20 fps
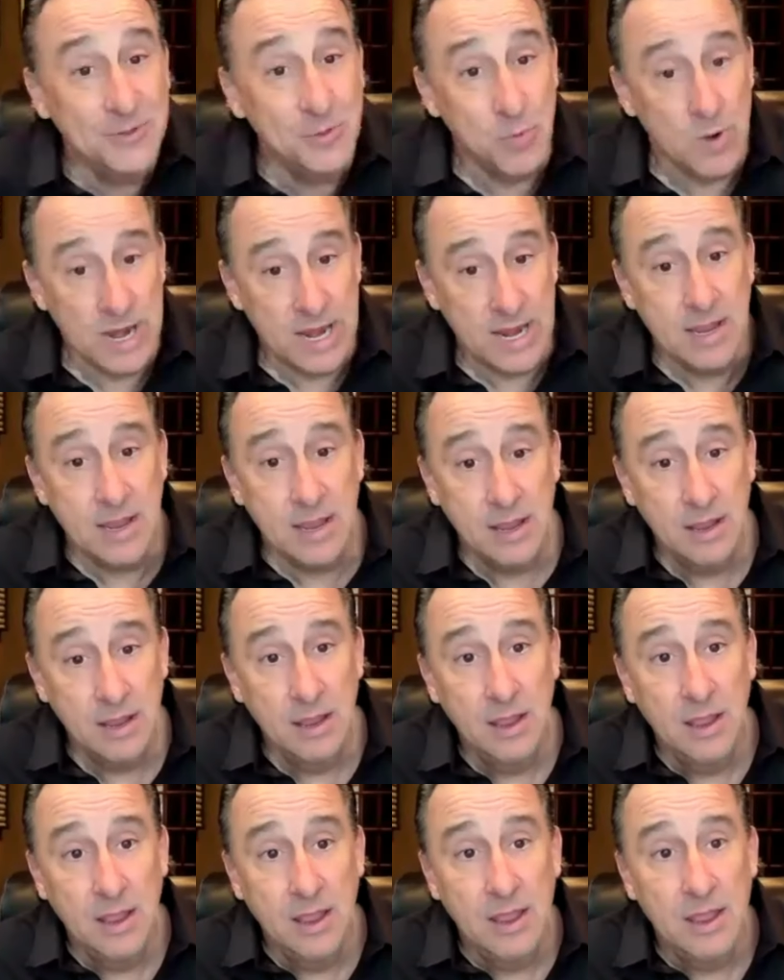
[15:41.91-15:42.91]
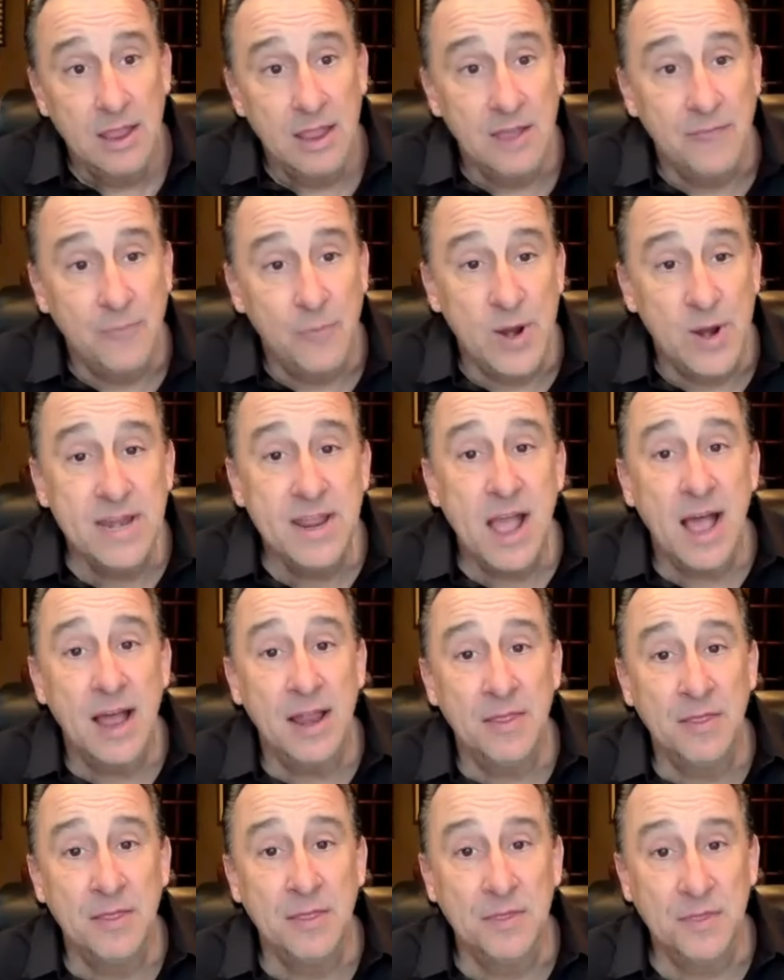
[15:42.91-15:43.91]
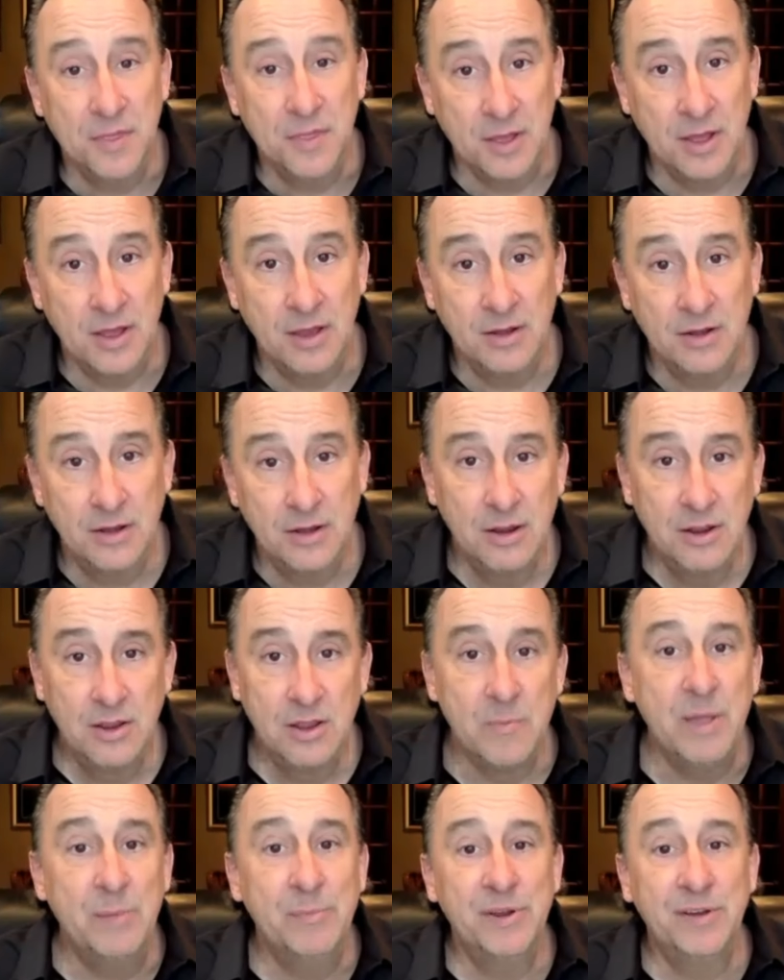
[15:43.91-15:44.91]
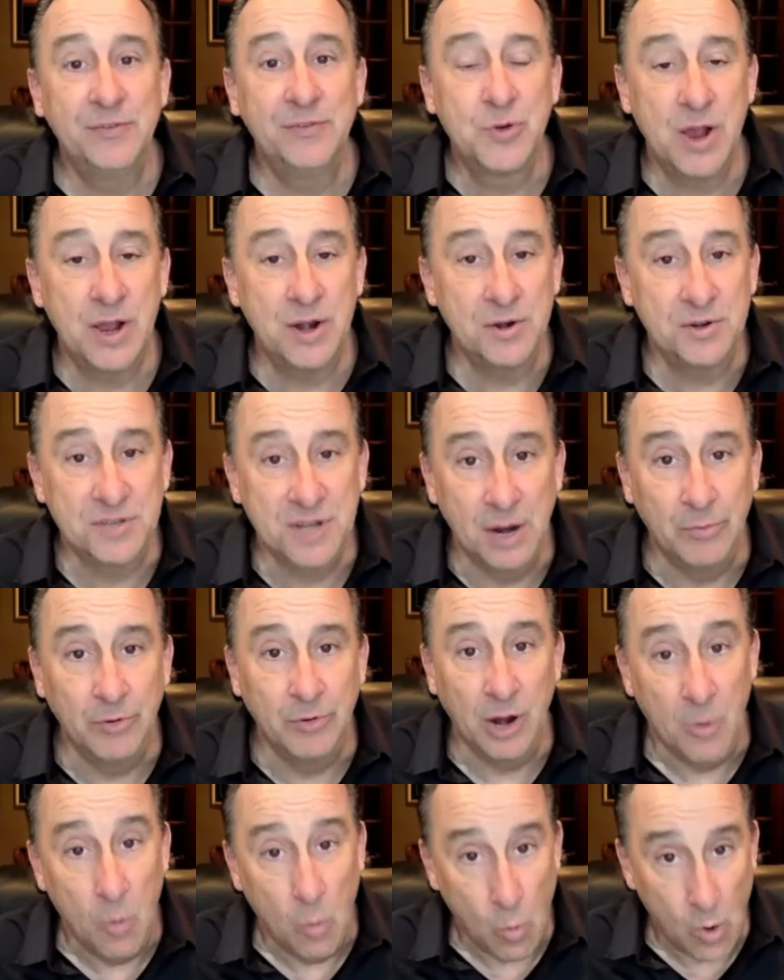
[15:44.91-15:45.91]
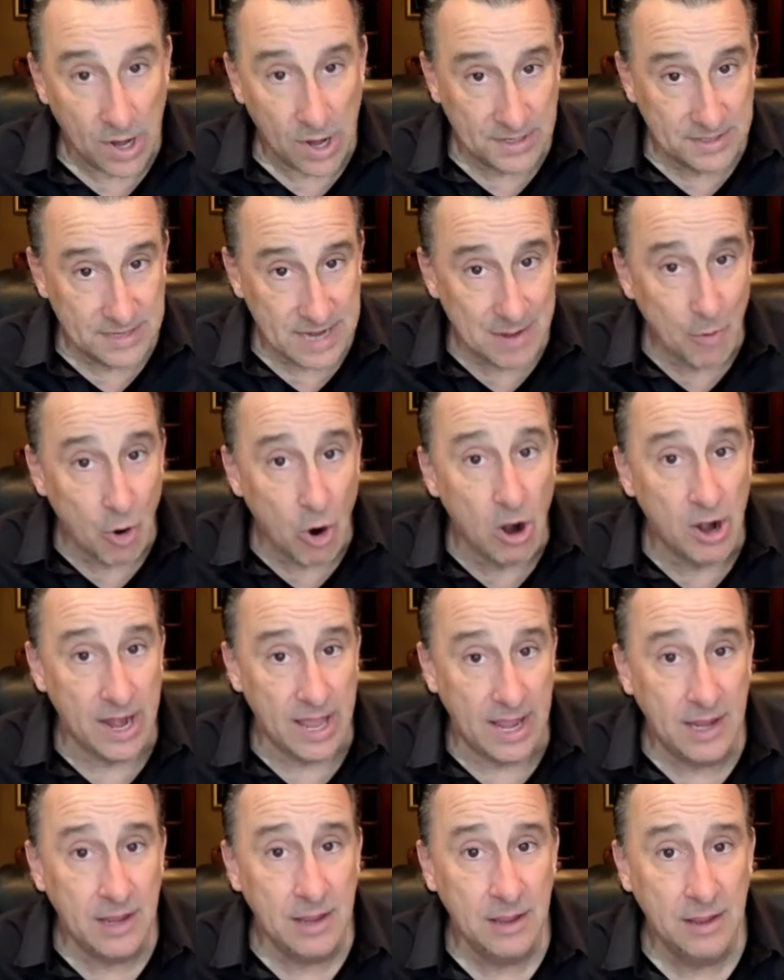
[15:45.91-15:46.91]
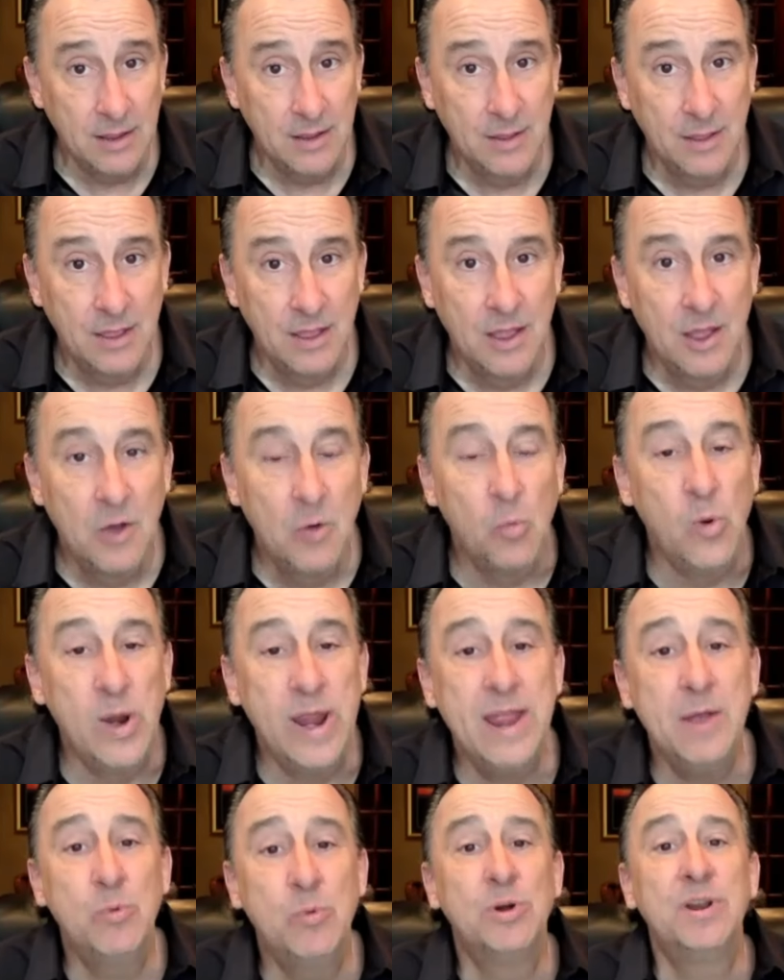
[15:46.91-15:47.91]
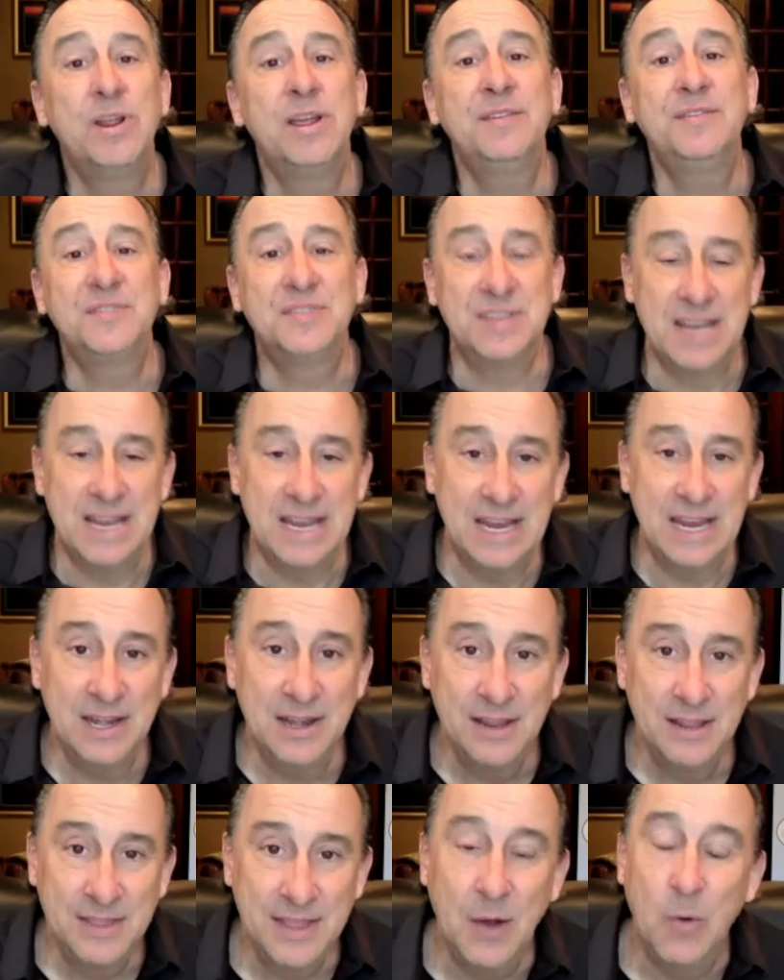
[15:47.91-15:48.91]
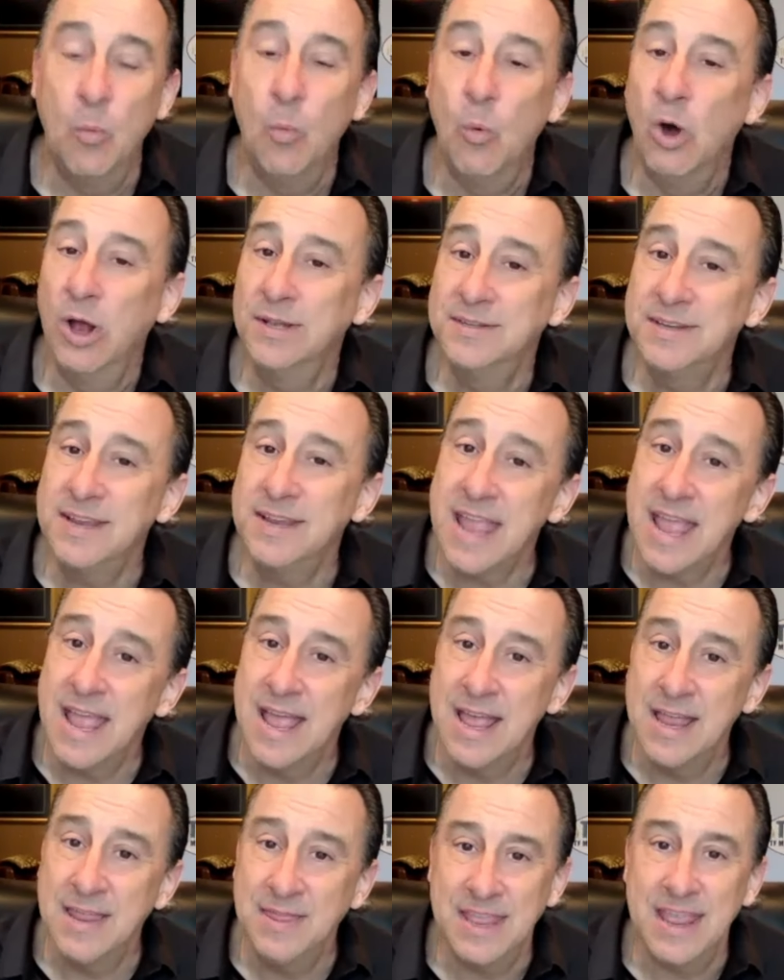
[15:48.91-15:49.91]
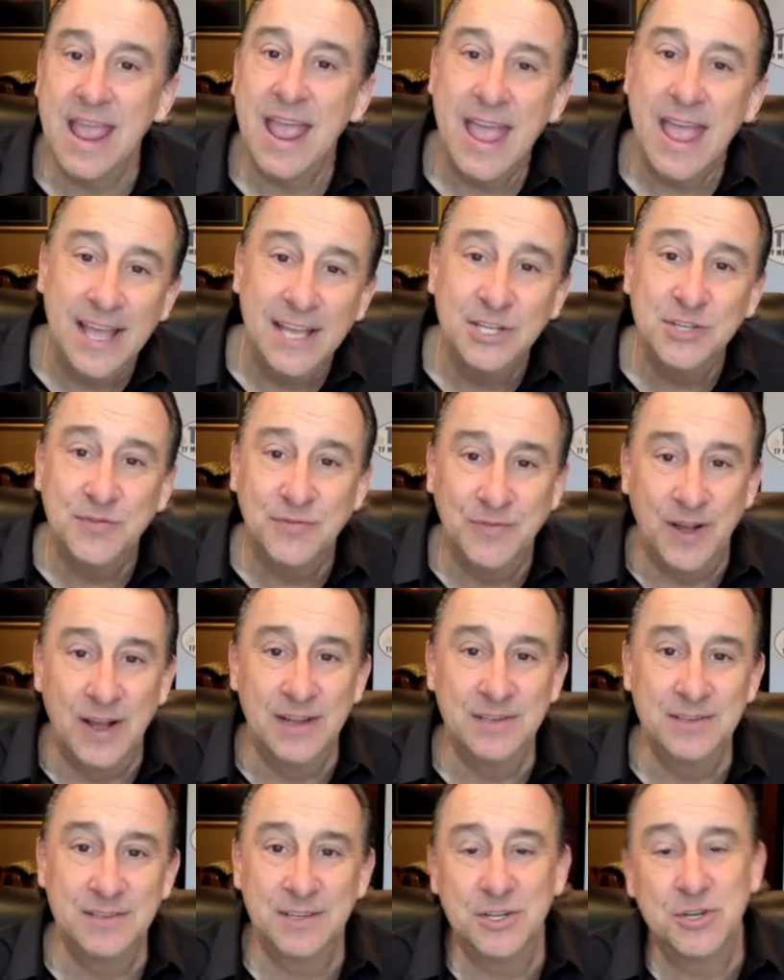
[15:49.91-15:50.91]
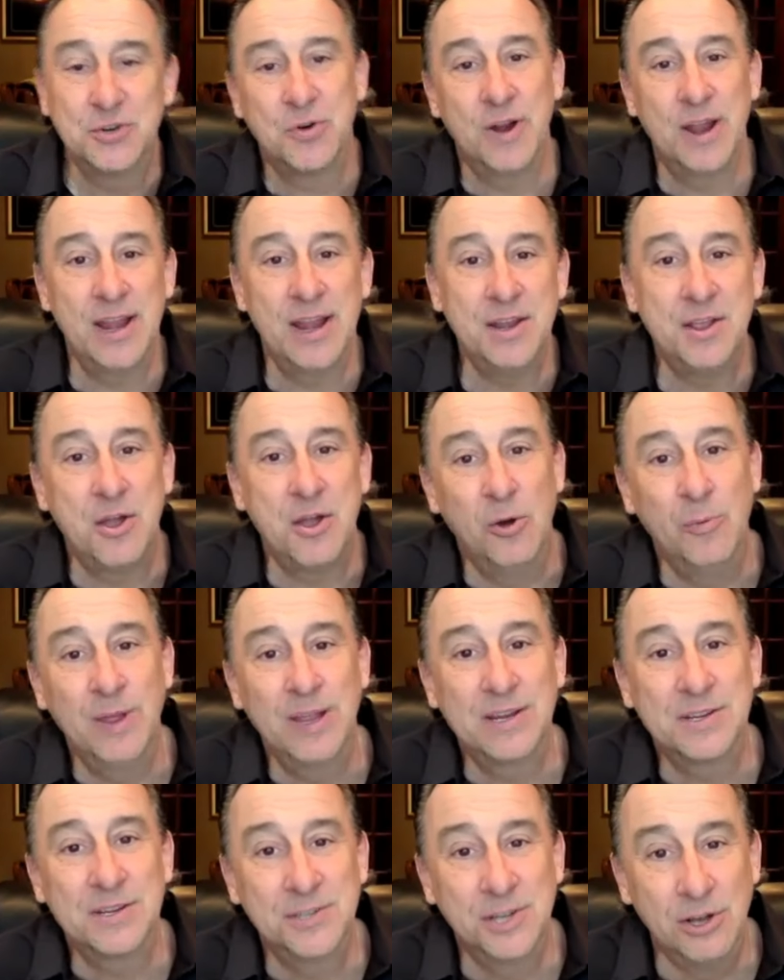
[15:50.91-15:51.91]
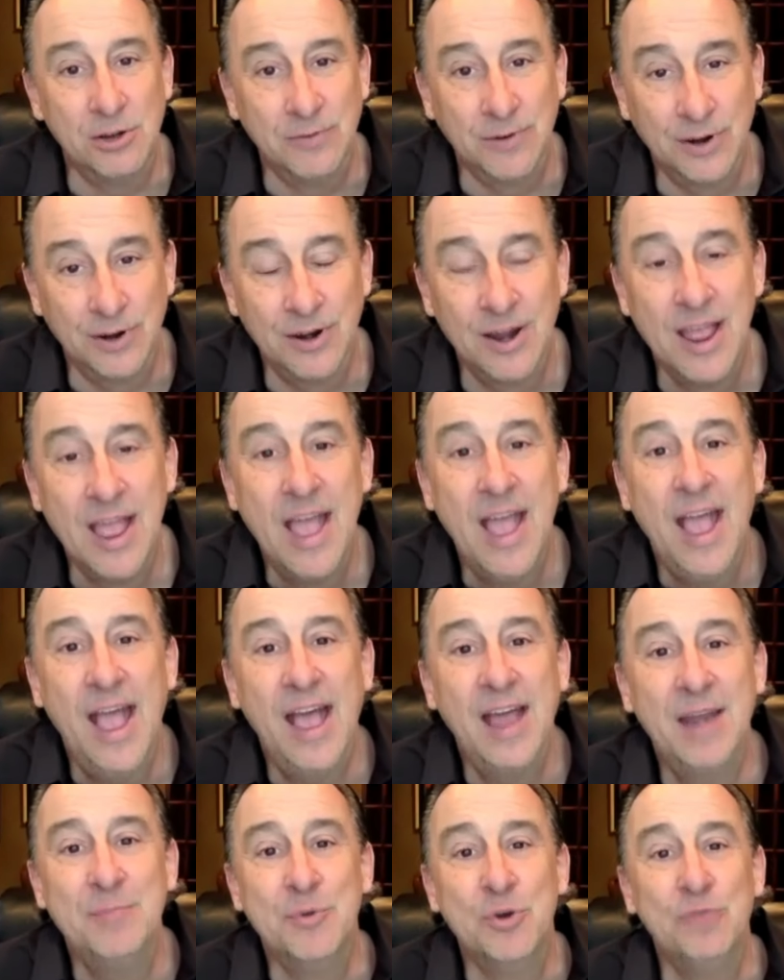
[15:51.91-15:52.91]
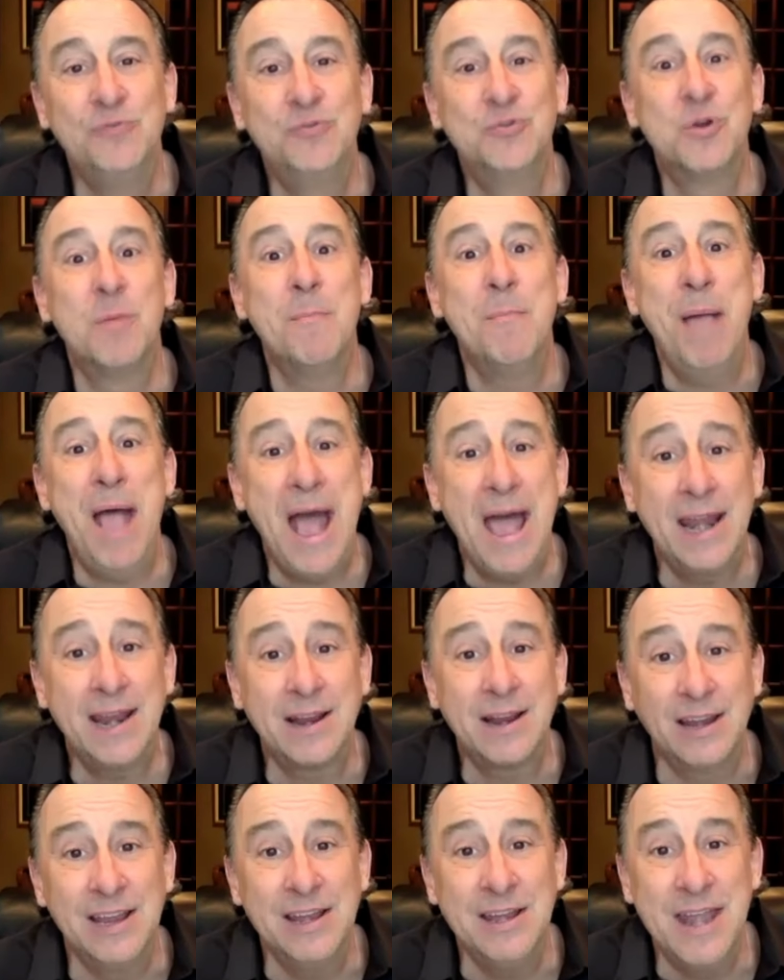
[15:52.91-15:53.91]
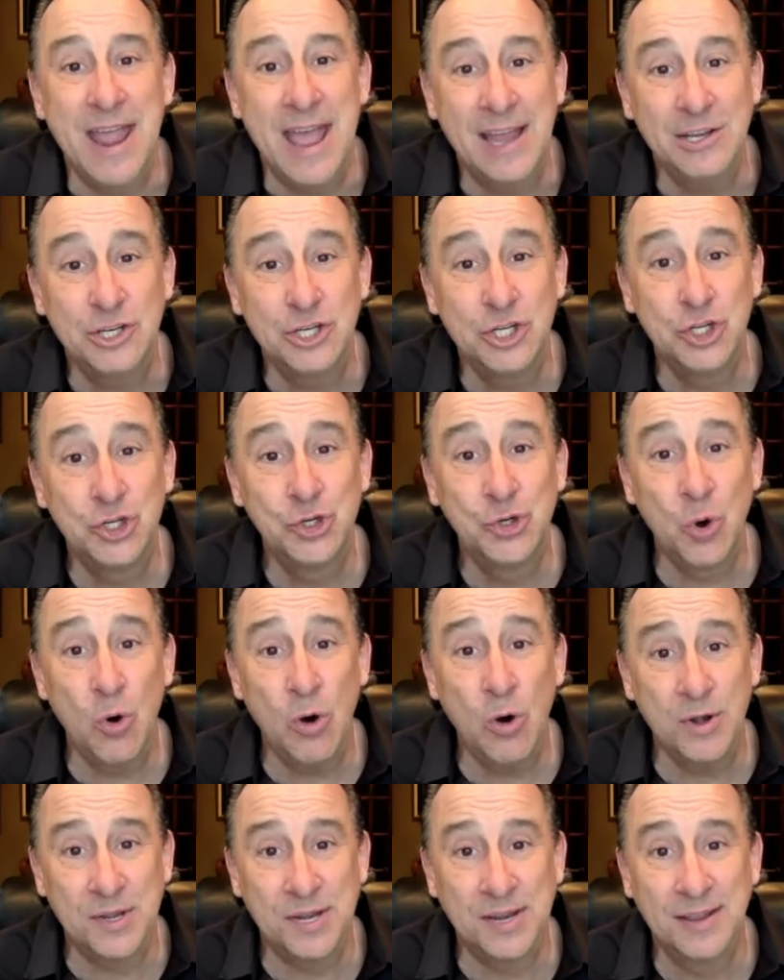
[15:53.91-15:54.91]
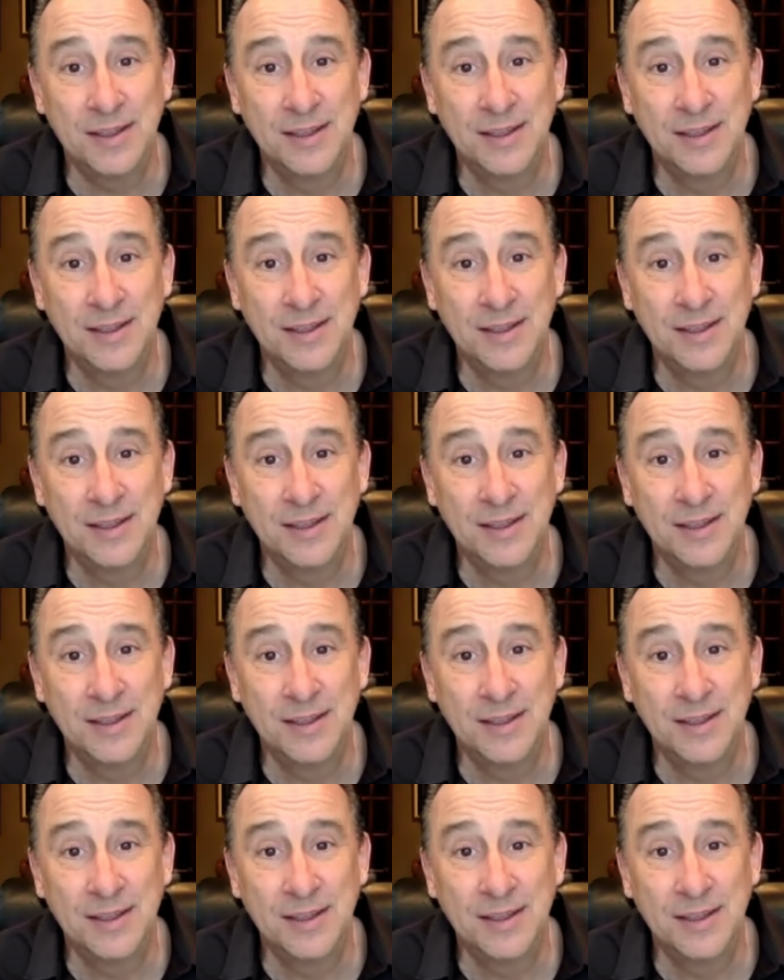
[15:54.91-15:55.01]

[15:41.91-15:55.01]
week, if we'd gotten the commitment of traders number on Wednesday morning, we would have seen that once again, the hedge funds that trade COMEX silver had moved dramatically net short,